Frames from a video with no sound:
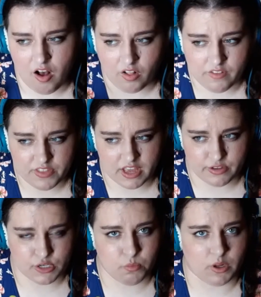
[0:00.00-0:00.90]
All of the
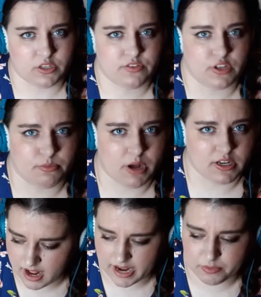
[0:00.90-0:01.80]
other spoilers for the
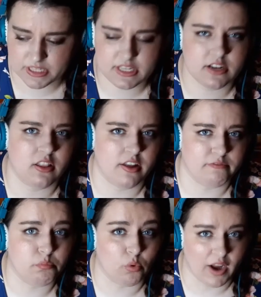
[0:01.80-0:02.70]
box, I was seeing a lot
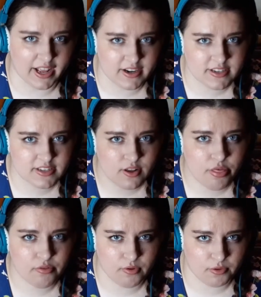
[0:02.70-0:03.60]
of brands
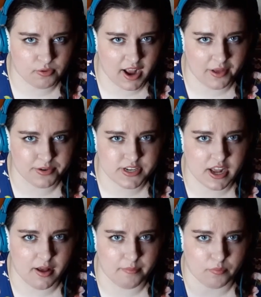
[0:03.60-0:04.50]
thrown around
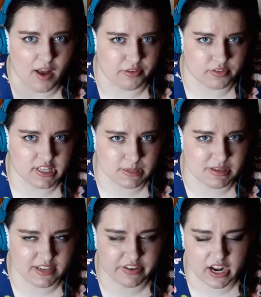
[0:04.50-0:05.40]
rather than
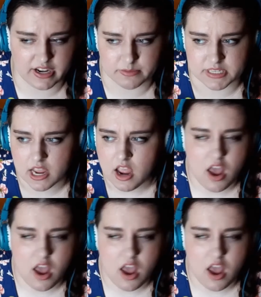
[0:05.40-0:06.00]
specific items.